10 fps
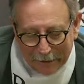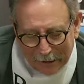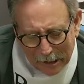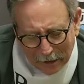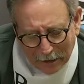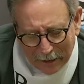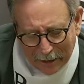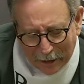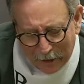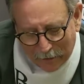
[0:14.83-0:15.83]
And, oh, is
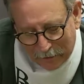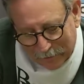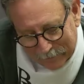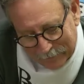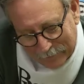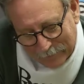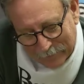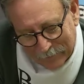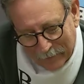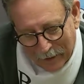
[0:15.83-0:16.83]
he cute.
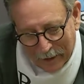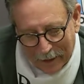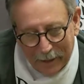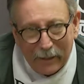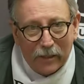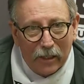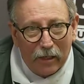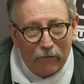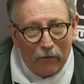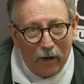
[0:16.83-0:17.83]
He needs
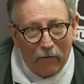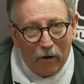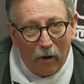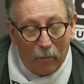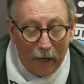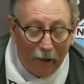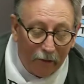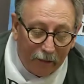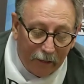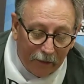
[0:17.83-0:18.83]
a good forever home.
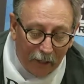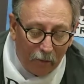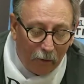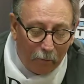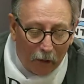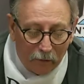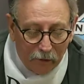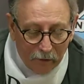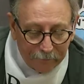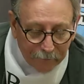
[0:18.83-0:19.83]
Now, the, the thing with
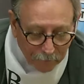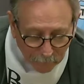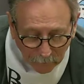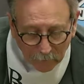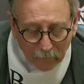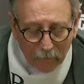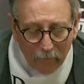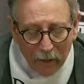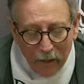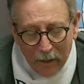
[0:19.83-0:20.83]
Bones
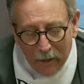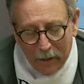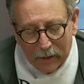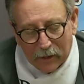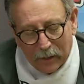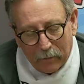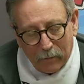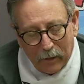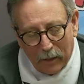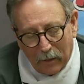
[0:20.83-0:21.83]
is
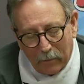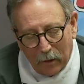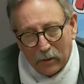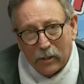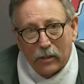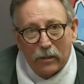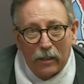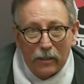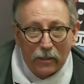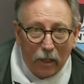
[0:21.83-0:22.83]
that uh, Bones
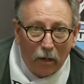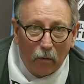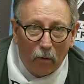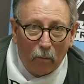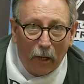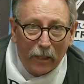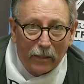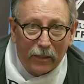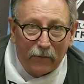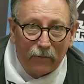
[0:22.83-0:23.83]
is, is heartworm
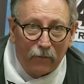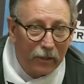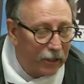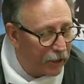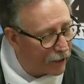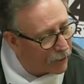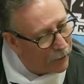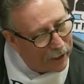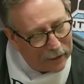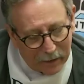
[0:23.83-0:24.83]
positive, which
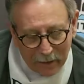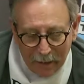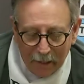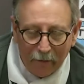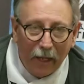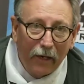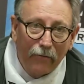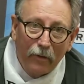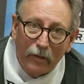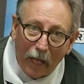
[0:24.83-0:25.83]
just means
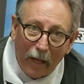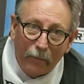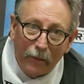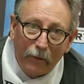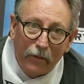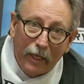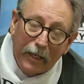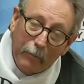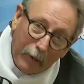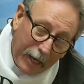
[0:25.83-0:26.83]
that if you adopt him, you
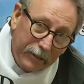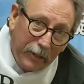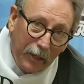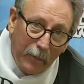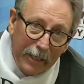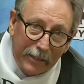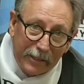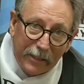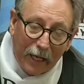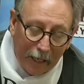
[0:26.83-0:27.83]
take him back to the
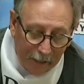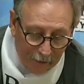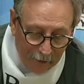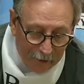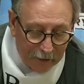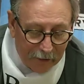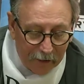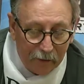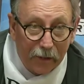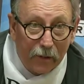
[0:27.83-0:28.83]
Humane Society and they'll
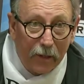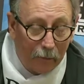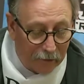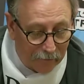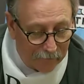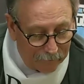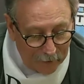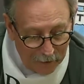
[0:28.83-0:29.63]
continue his treatments